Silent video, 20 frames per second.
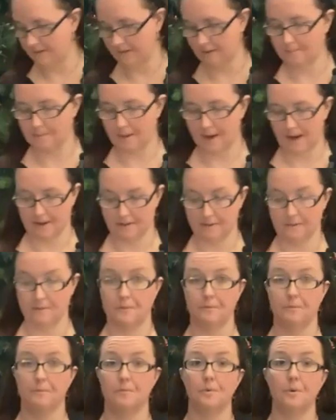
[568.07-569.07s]
the
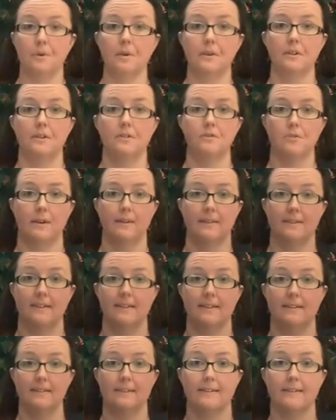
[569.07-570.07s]
pattern for the dress
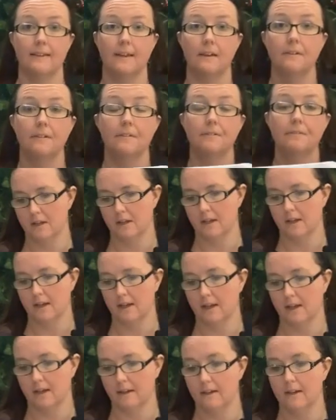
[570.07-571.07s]
itself.
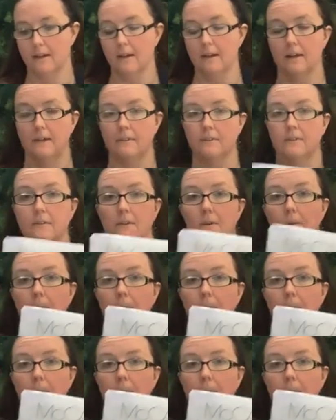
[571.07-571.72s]
Yeah, so